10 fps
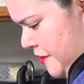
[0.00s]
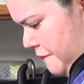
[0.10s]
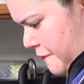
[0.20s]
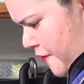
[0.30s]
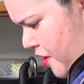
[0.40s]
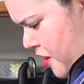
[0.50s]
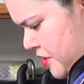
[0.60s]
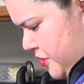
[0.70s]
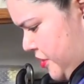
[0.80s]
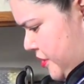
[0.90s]
it
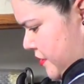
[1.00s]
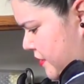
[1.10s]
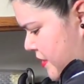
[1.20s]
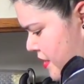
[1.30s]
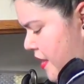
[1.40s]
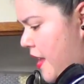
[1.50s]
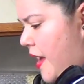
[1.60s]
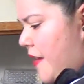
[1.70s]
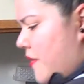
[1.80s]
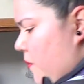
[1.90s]
first,
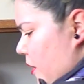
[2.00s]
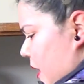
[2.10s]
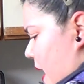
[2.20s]
and then we're gonna